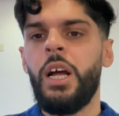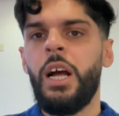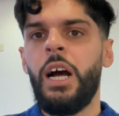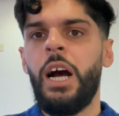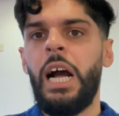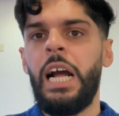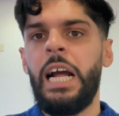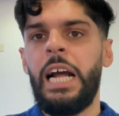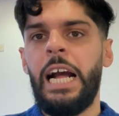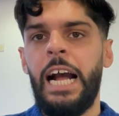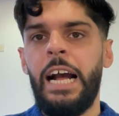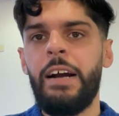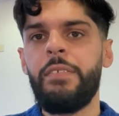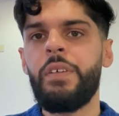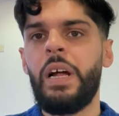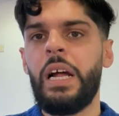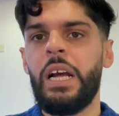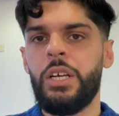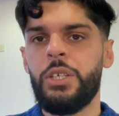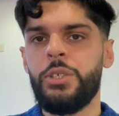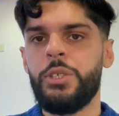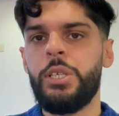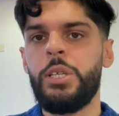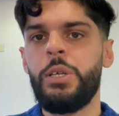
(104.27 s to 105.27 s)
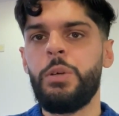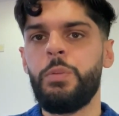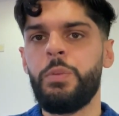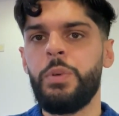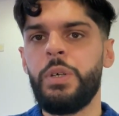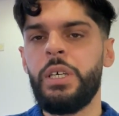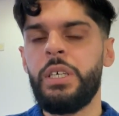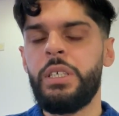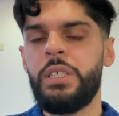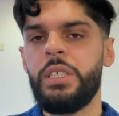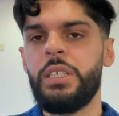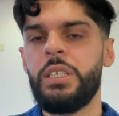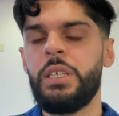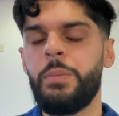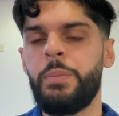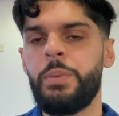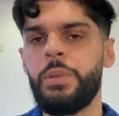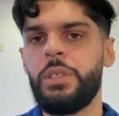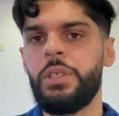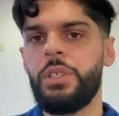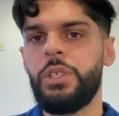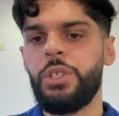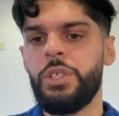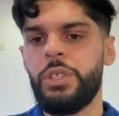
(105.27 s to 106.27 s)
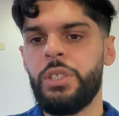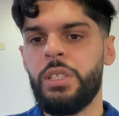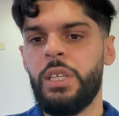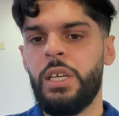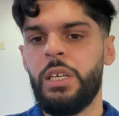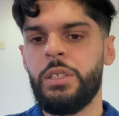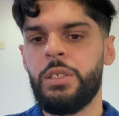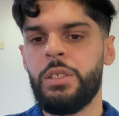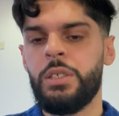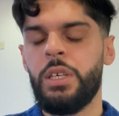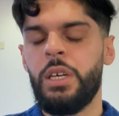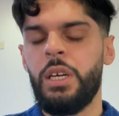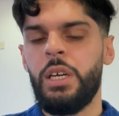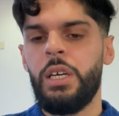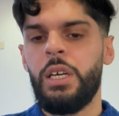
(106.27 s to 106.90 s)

I have actually worked in a position that's